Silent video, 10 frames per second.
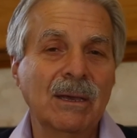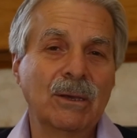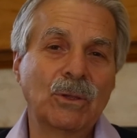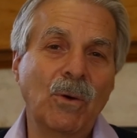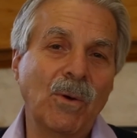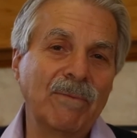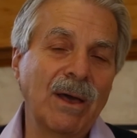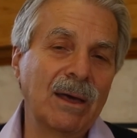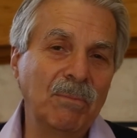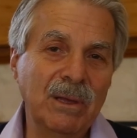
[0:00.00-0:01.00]
So I've
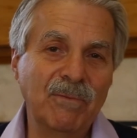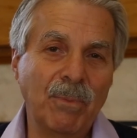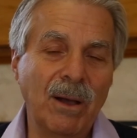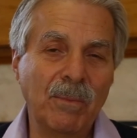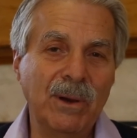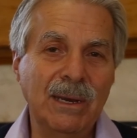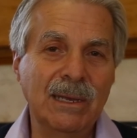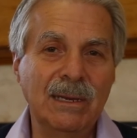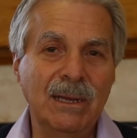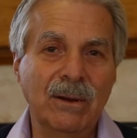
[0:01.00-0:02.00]
got a bit of palm reading
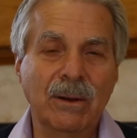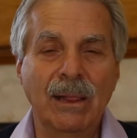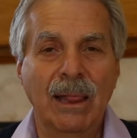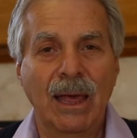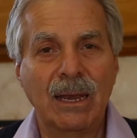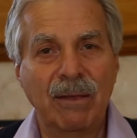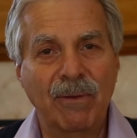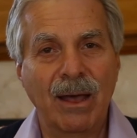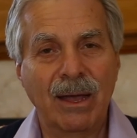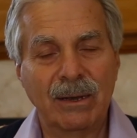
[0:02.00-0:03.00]
in here, and I've
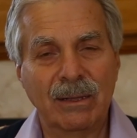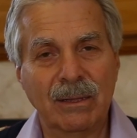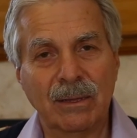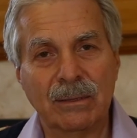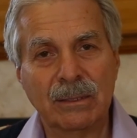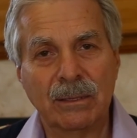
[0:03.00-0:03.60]
got uh,